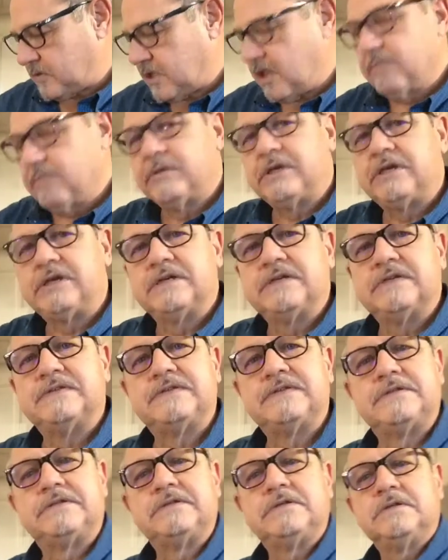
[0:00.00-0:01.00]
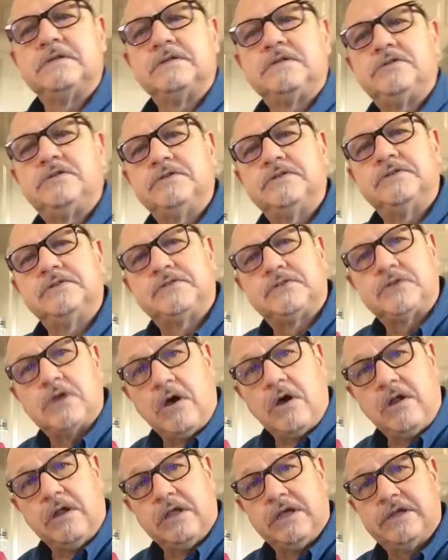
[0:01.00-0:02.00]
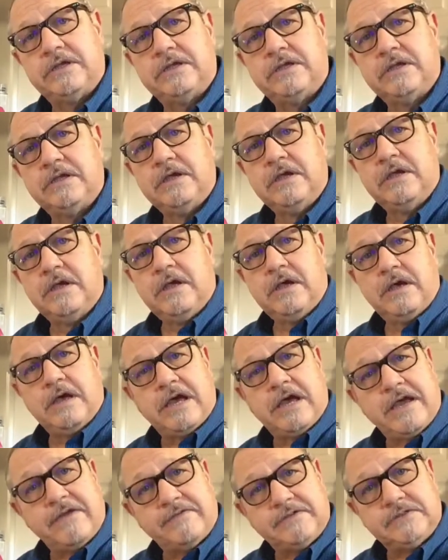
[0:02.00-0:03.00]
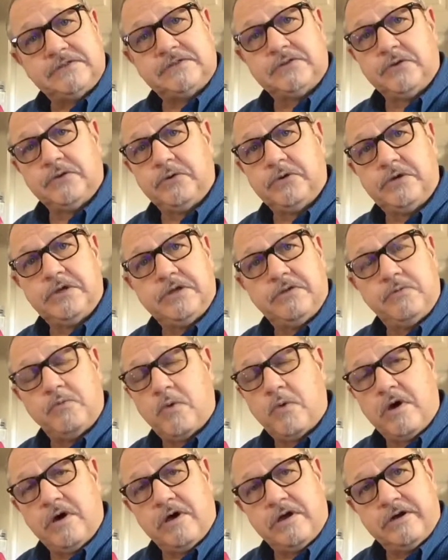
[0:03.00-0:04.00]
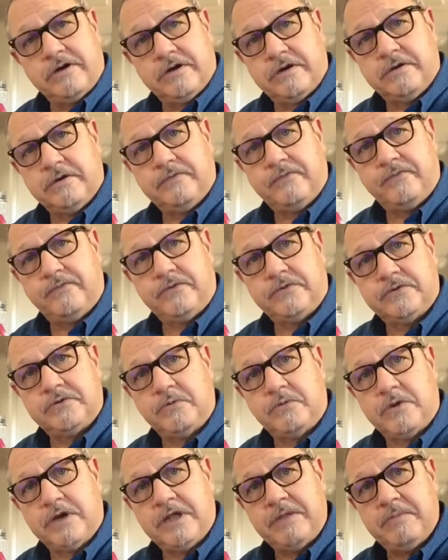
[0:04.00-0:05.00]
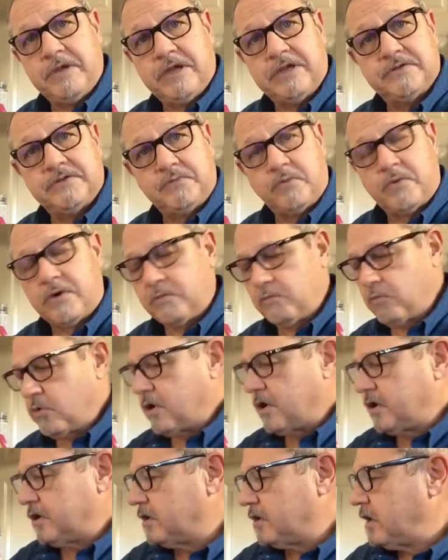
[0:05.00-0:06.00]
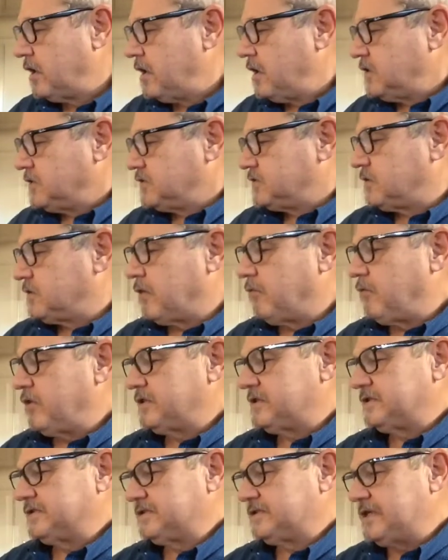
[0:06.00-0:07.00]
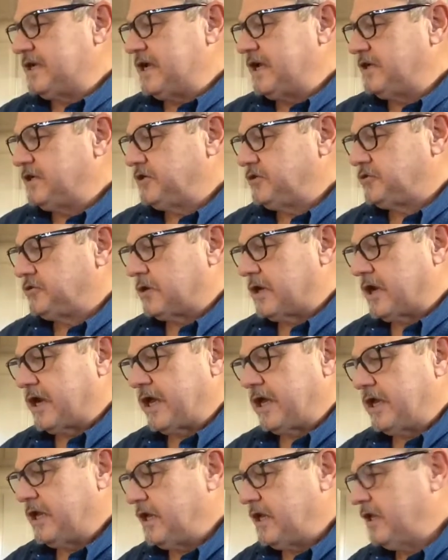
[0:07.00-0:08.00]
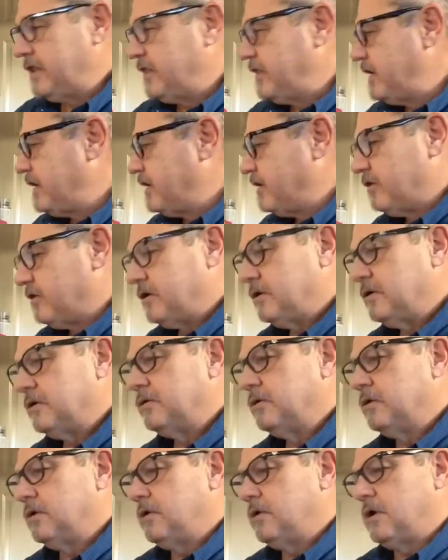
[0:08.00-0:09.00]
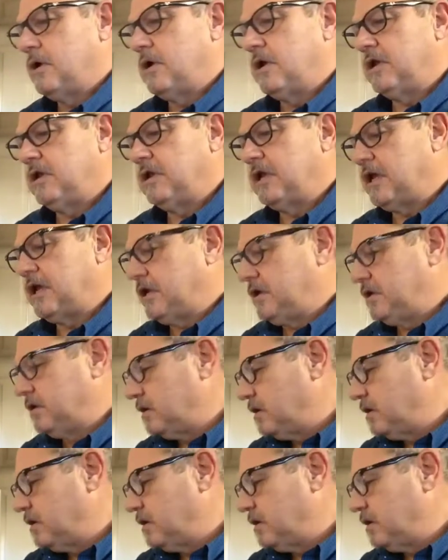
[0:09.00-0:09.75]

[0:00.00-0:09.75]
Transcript: because to install it, I have to soak it in water for 20 minutes, warm water. So I want the stain to dry in there and and